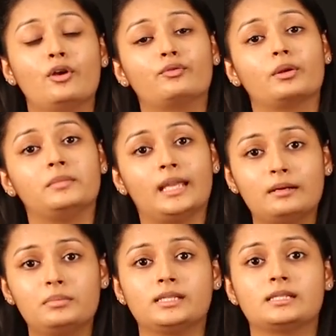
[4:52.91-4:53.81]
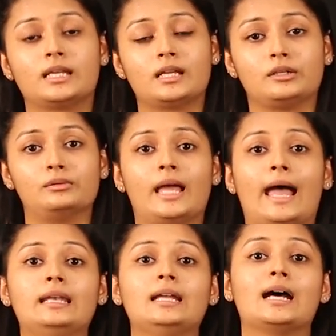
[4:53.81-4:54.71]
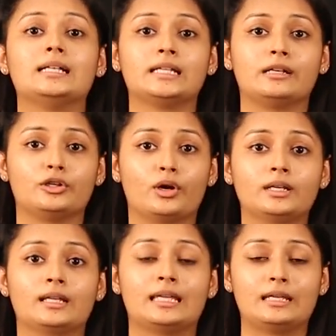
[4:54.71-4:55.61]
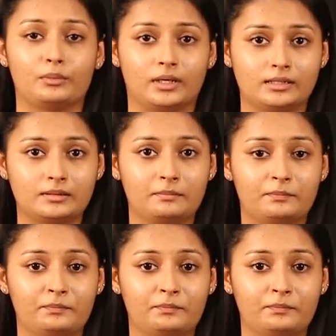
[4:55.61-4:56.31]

from their busy schedule and attend your event.